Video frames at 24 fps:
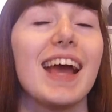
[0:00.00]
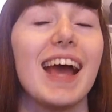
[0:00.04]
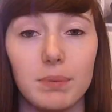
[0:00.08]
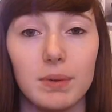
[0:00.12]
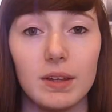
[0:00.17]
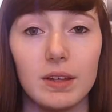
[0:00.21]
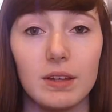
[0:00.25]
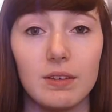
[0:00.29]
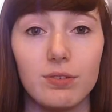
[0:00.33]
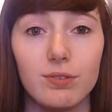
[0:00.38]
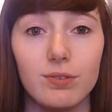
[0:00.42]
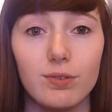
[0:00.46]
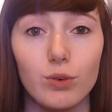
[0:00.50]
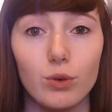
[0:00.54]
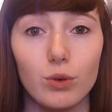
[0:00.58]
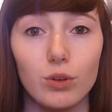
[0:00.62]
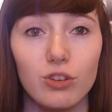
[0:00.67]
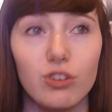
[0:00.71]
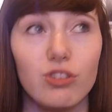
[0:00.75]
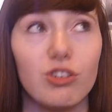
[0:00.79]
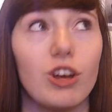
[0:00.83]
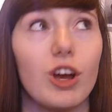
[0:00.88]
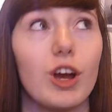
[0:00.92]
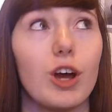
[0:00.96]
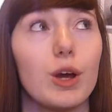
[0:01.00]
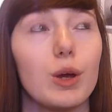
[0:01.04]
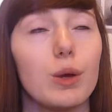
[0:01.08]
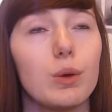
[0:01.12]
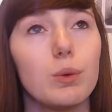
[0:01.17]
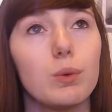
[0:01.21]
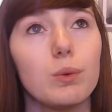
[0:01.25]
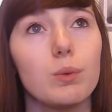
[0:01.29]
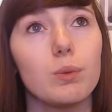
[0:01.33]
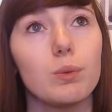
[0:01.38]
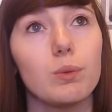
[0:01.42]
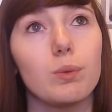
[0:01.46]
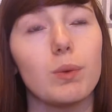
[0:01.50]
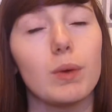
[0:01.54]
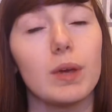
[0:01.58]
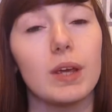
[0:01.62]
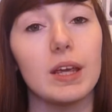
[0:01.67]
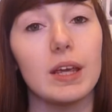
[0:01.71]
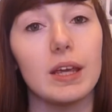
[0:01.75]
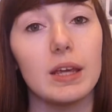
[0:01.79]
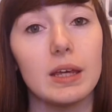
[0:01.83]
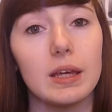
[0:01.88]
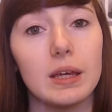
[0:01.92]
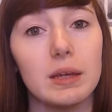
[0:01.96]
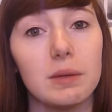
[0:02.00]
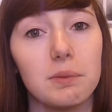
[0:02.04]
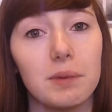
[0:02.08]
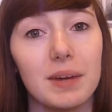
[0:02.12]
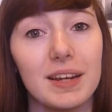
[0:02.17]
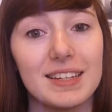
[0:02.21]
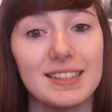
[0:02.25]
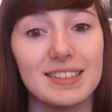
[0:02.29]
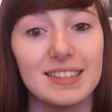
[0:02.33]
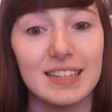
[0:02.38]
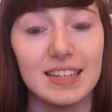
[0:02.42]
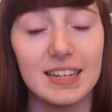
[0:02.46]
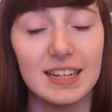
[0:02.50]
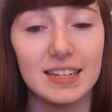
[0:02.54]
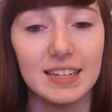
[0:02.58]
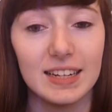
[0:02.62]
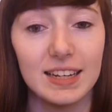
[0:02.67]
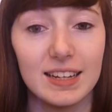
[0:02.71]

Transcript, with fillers: Before the show, we waited